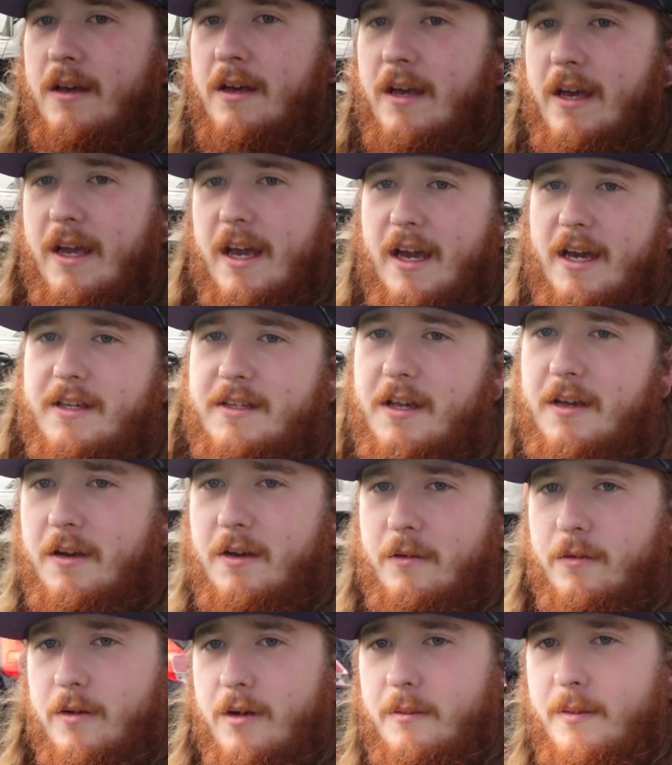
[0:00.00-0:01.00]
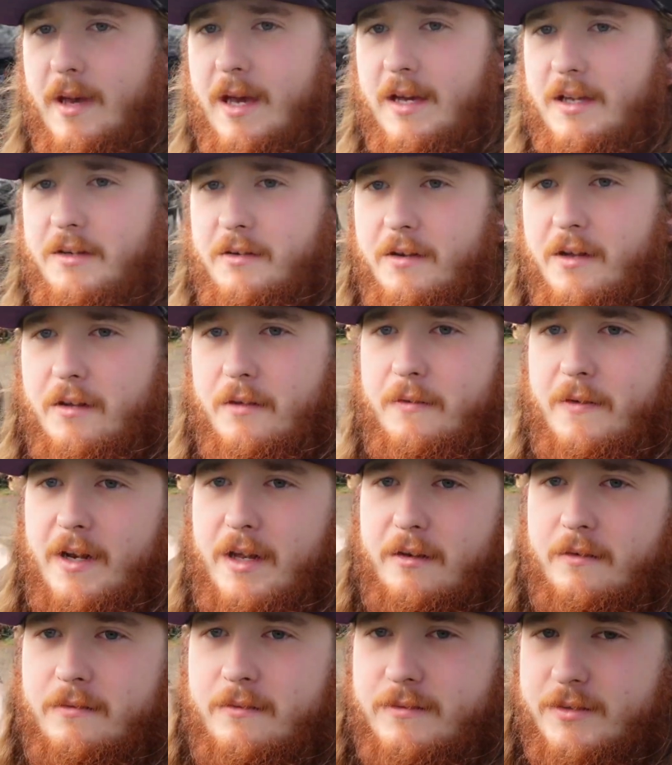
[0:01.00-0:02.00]
Hey guys, welcome back to another
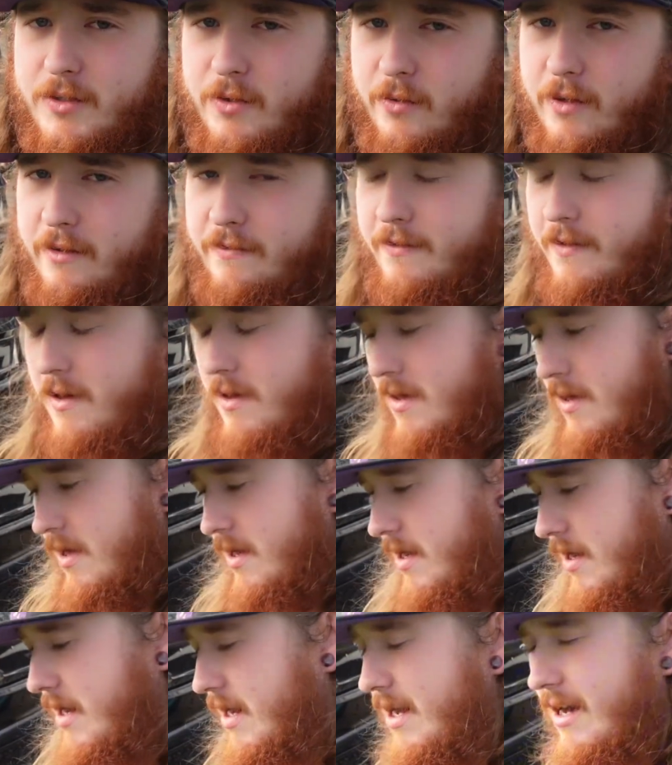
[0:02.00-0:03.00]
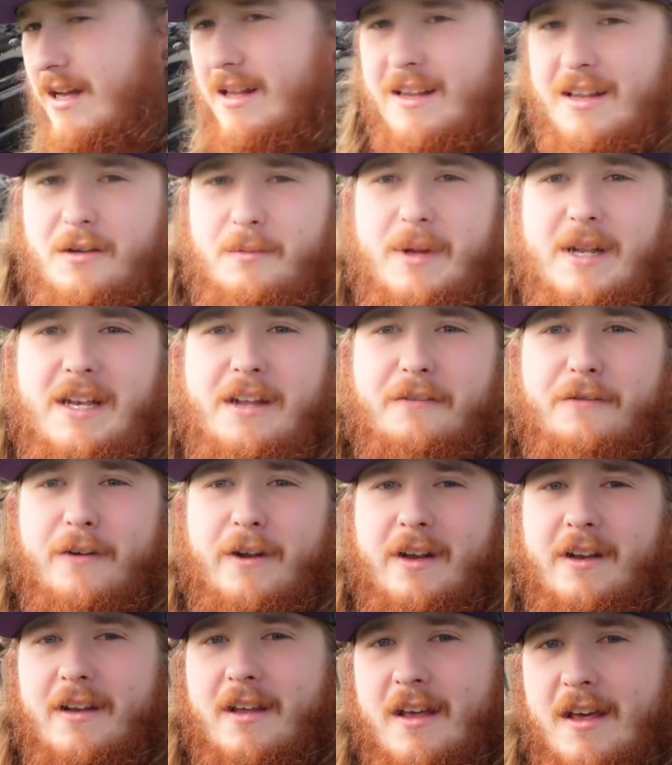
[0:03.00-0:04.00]
video, sort of, a little bit
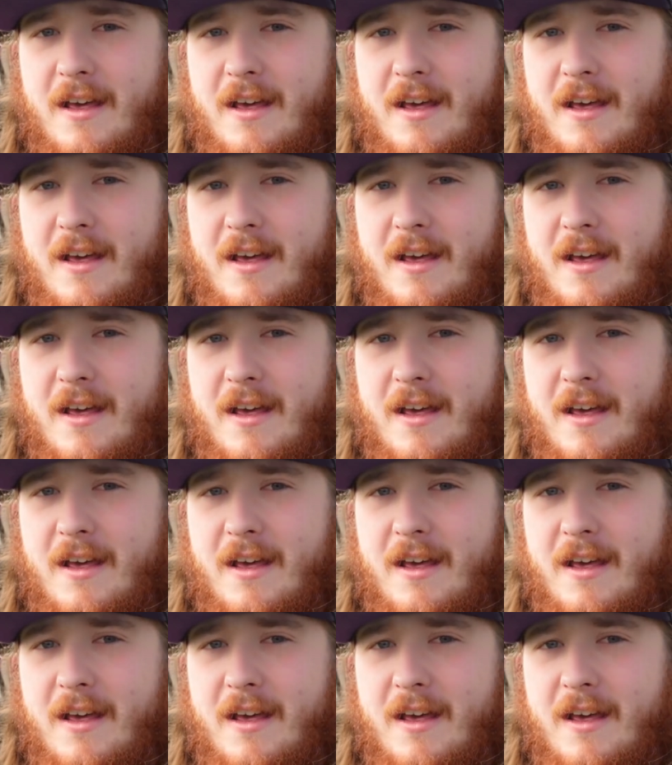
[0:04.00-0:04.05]
different.